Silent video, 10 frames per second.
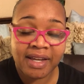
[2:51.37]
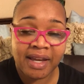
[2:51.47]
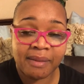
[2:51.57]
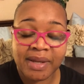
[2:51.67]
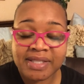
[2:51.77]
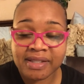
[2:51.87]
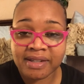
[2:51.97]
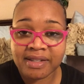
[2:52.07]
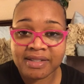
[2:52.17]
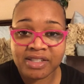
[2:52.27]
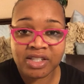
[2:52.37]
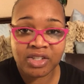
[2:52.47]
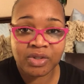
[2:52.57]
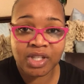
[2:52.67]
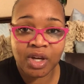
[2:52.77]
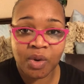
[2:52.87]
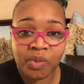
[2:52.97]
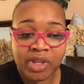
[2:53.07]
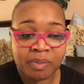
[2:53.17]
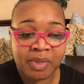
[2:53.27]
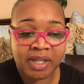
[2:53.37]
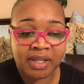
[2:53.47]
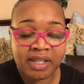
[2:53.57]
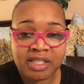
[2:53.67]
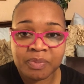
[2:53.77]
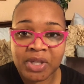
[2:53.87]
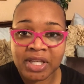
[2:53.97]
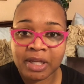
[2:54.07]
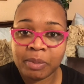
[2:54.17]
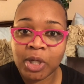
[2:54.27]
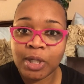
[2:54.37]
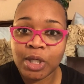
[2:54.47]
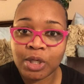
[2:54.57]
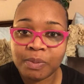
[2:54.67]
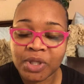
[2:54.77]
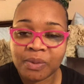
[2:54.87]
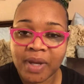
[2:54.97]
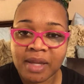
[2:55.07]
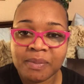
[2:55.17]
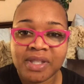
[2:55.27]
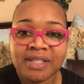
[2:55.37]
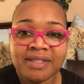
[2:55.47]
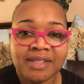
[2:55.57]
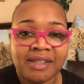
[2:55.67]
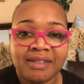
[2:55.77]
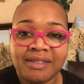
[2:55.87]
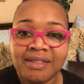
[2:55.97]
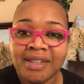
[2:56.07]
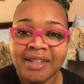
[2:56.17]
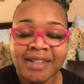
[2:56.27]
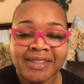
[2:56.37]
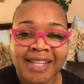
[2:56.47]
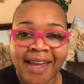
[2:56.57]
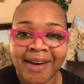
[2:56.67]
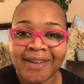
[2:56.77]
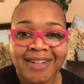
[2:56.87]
And my son is continuing to go with me. He's picking up a little bit of weight, but he's still down.